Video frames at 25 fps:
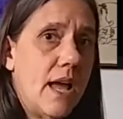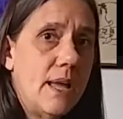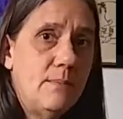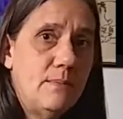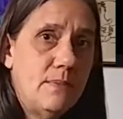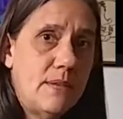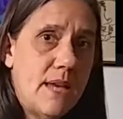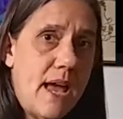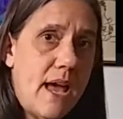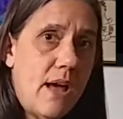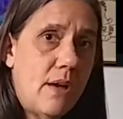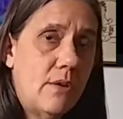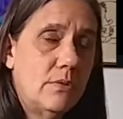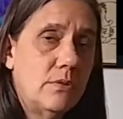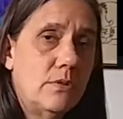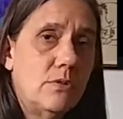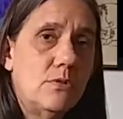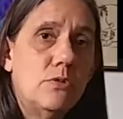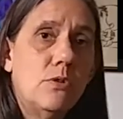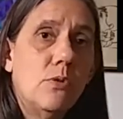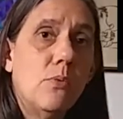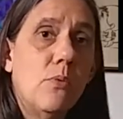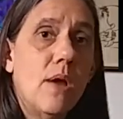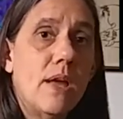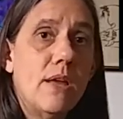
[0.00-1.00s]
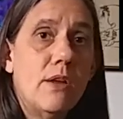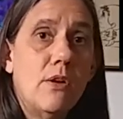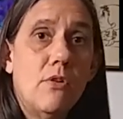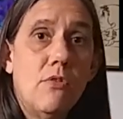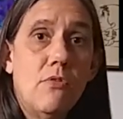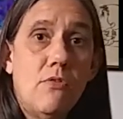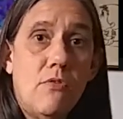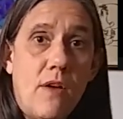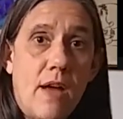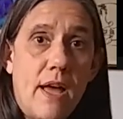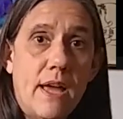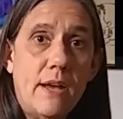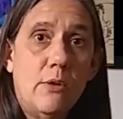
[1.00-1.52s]
timed out the
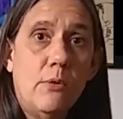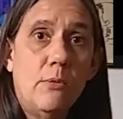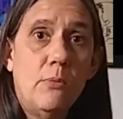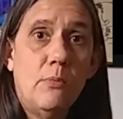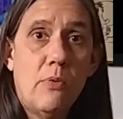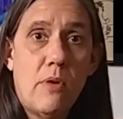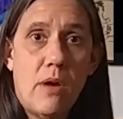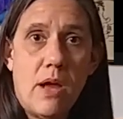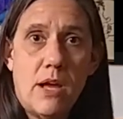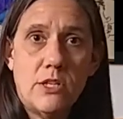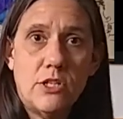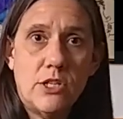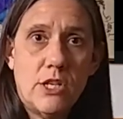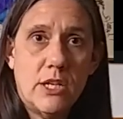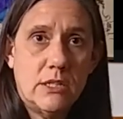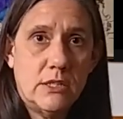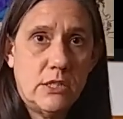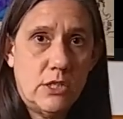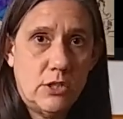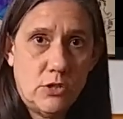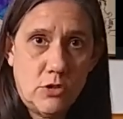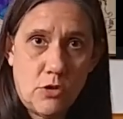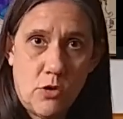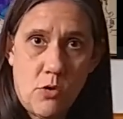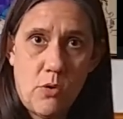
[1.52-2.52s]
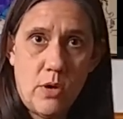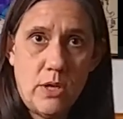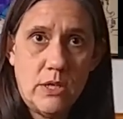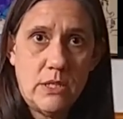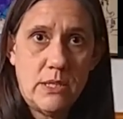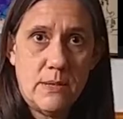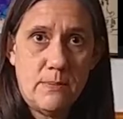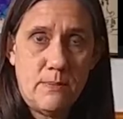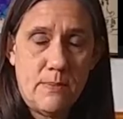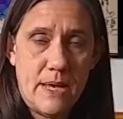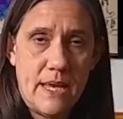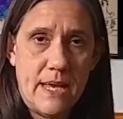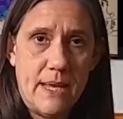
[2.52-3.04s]
way your final project is
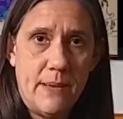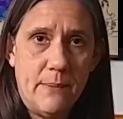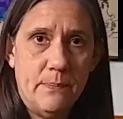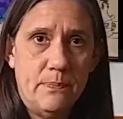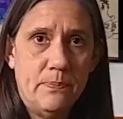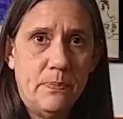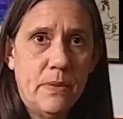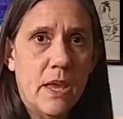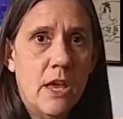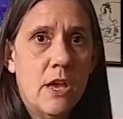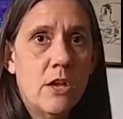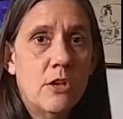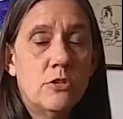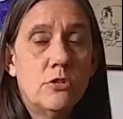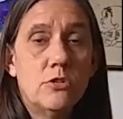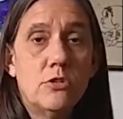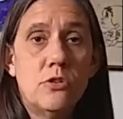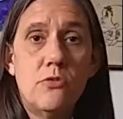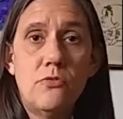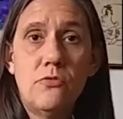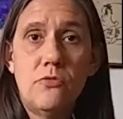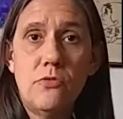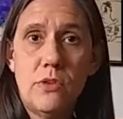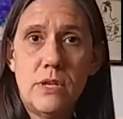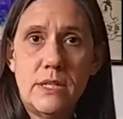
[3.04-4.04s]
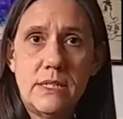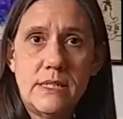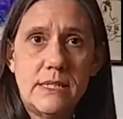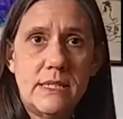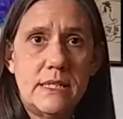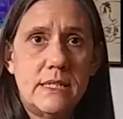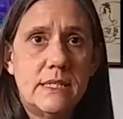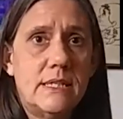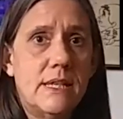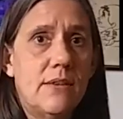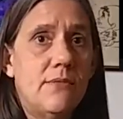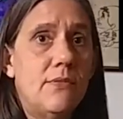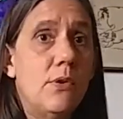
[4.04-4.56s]
going to be. So, for
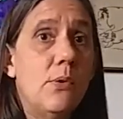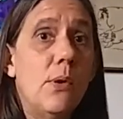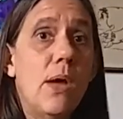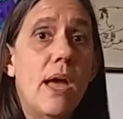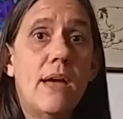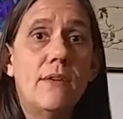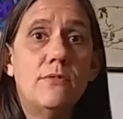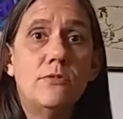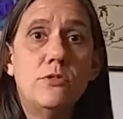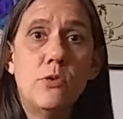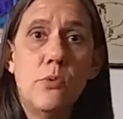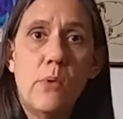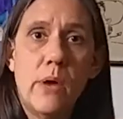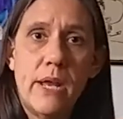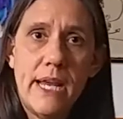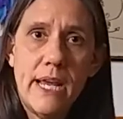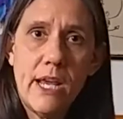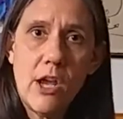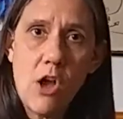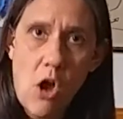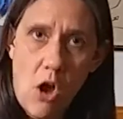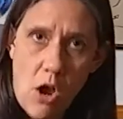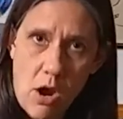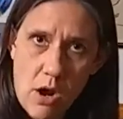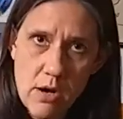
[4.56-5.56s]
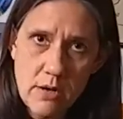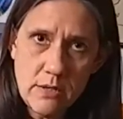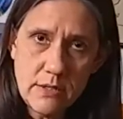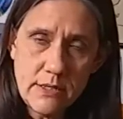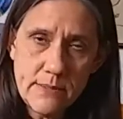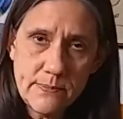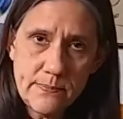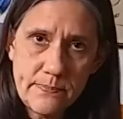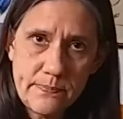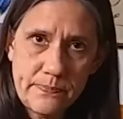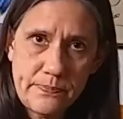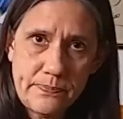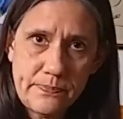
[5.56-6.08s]
instance, if you have 20
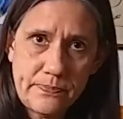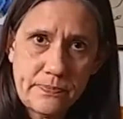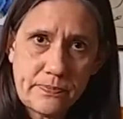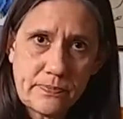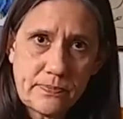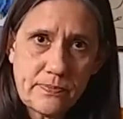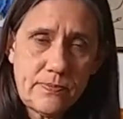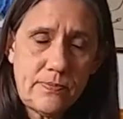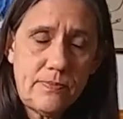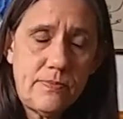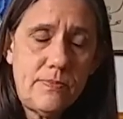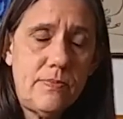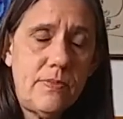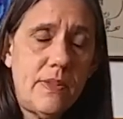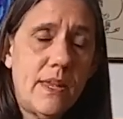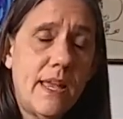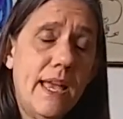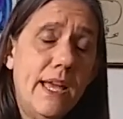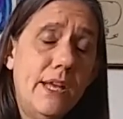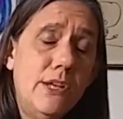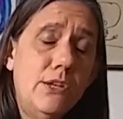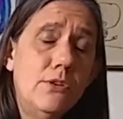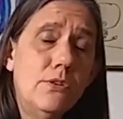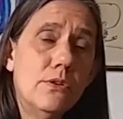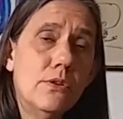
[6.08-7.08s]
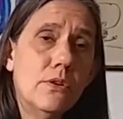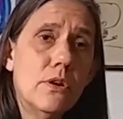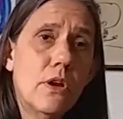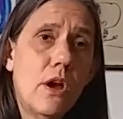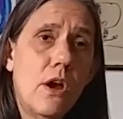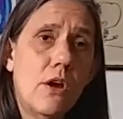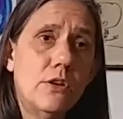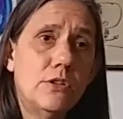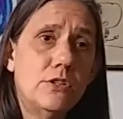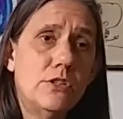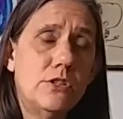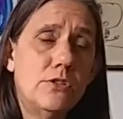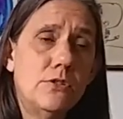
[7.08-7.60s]
cards, and
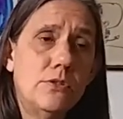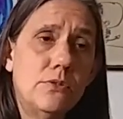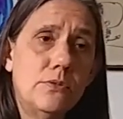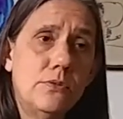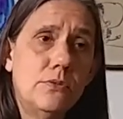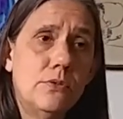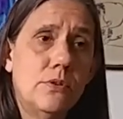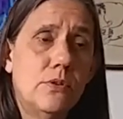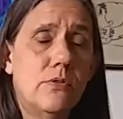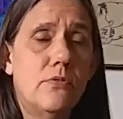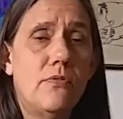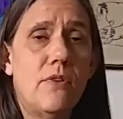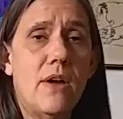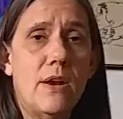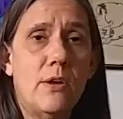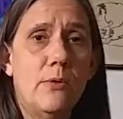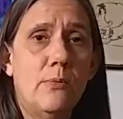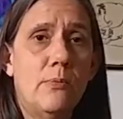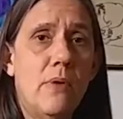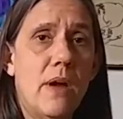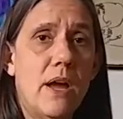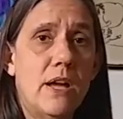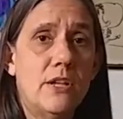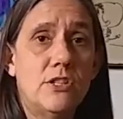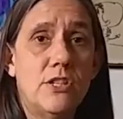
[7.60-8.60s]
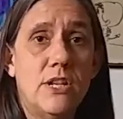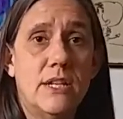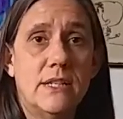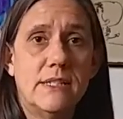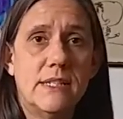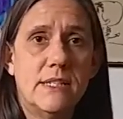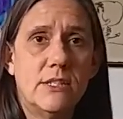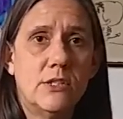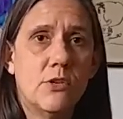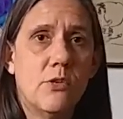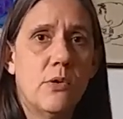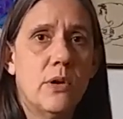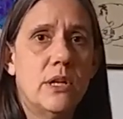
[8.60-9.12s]
your cartoon or final
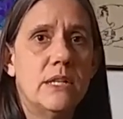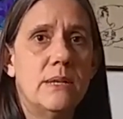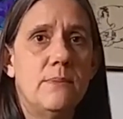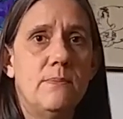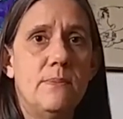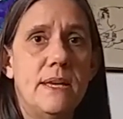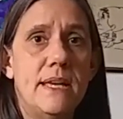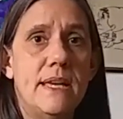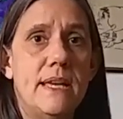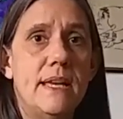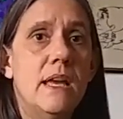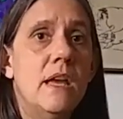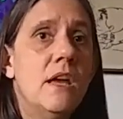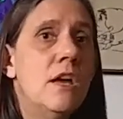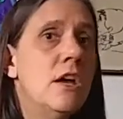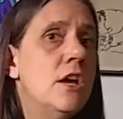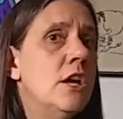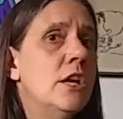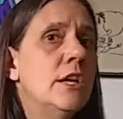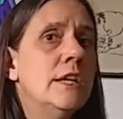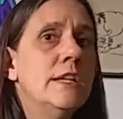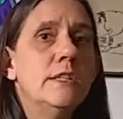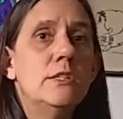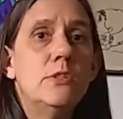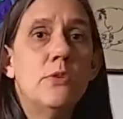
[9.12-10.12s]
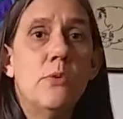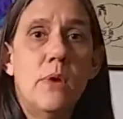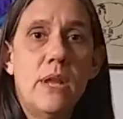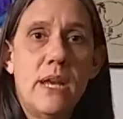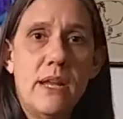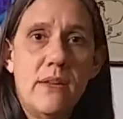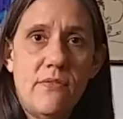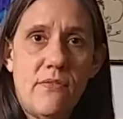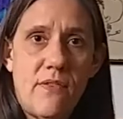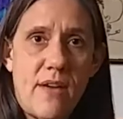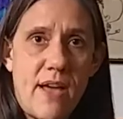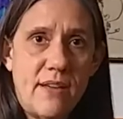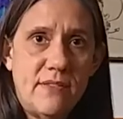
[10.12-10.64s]
project is going to be
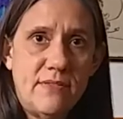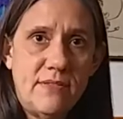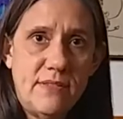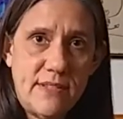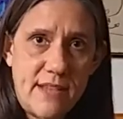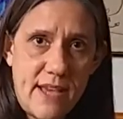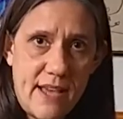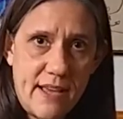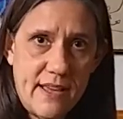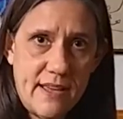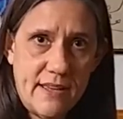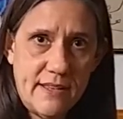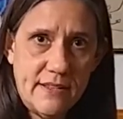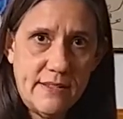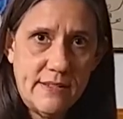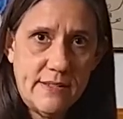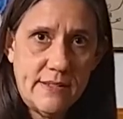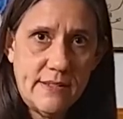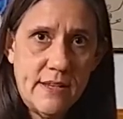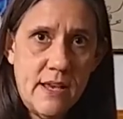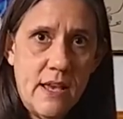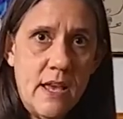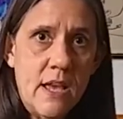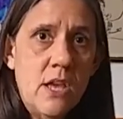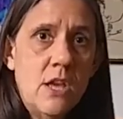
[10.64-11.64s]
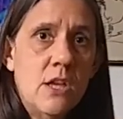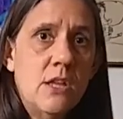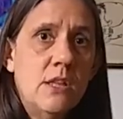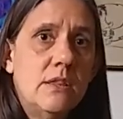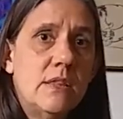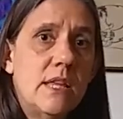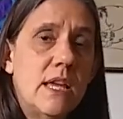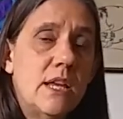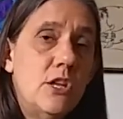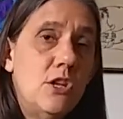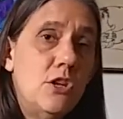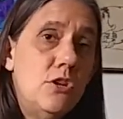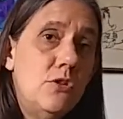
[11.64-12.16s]
25 seconds,
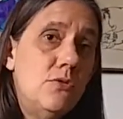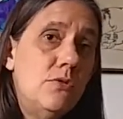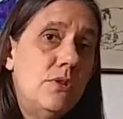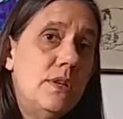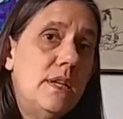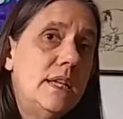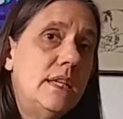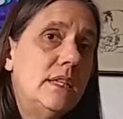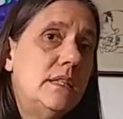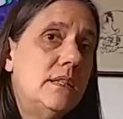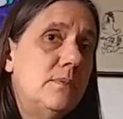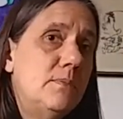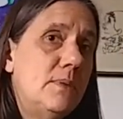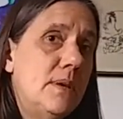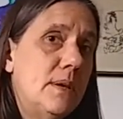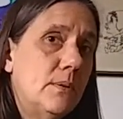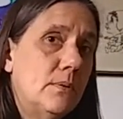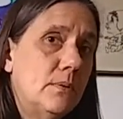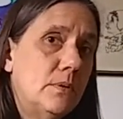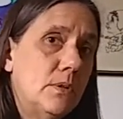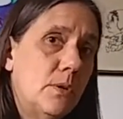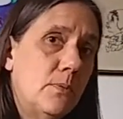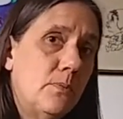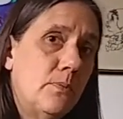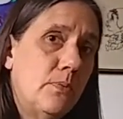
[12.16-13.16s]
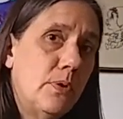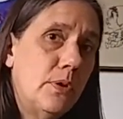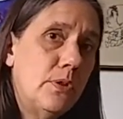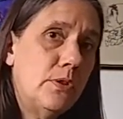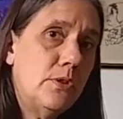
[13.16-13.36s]
then you need to be able